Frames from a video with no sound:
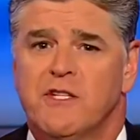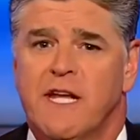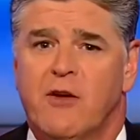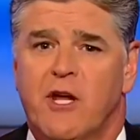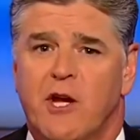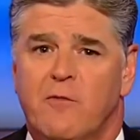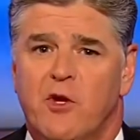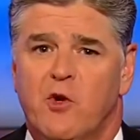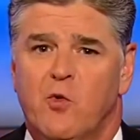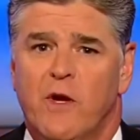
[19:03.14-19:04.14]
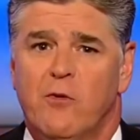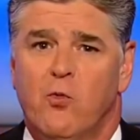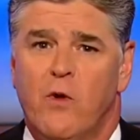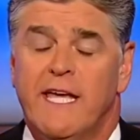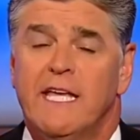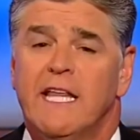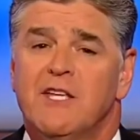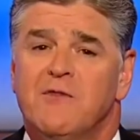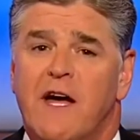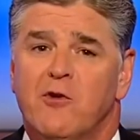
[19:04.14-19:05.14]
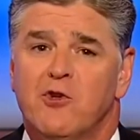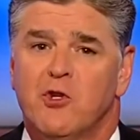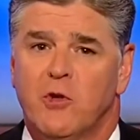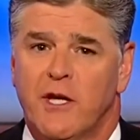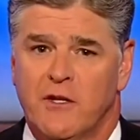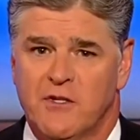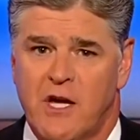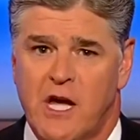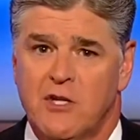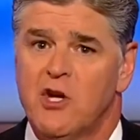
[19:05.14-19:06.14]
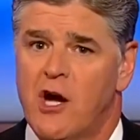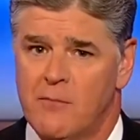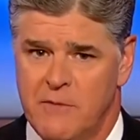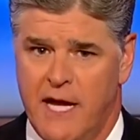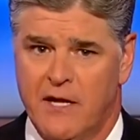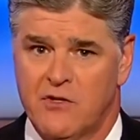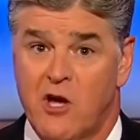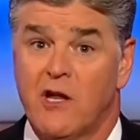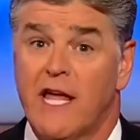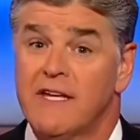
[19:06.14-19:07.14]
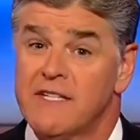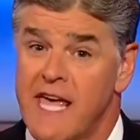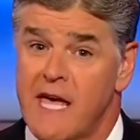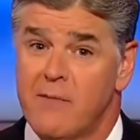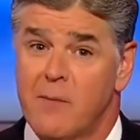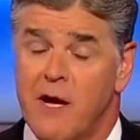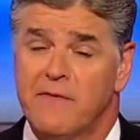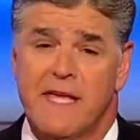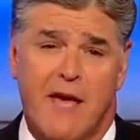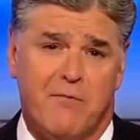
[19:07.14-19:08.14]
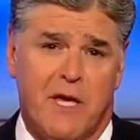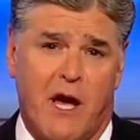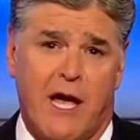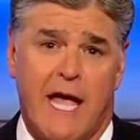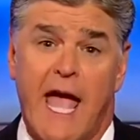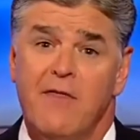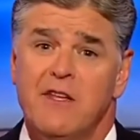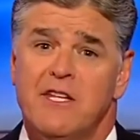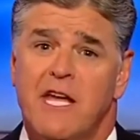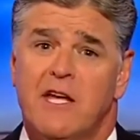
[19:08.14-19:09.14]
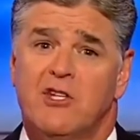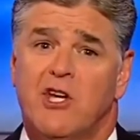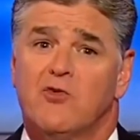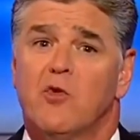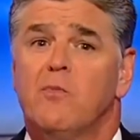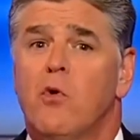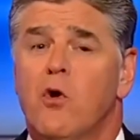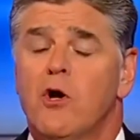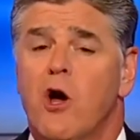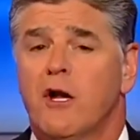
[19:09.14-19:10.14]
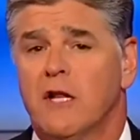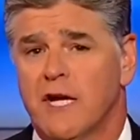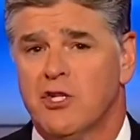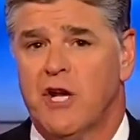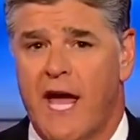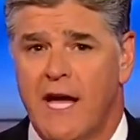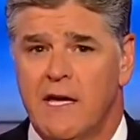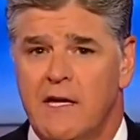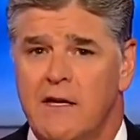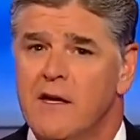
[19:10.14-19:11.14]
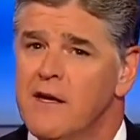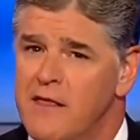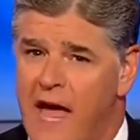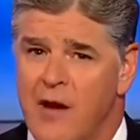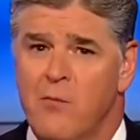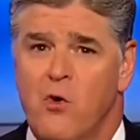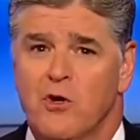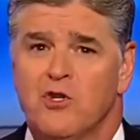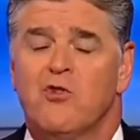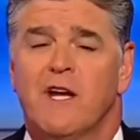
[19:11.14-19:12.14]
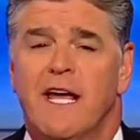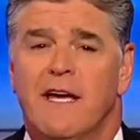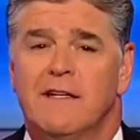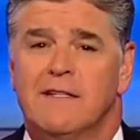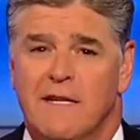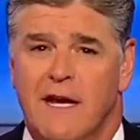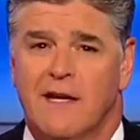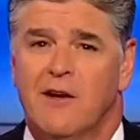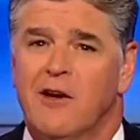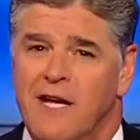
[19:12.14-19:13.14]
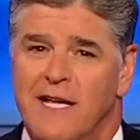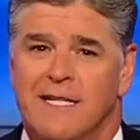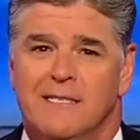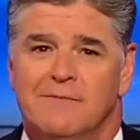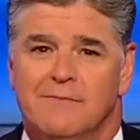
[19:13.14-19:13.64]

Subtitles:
sit-down interview with WikiLeaks founder Julian Assange up next. I'll ask him about the FBI and the DHS report on election hacking. That and more straight ahead tonight on Hannity.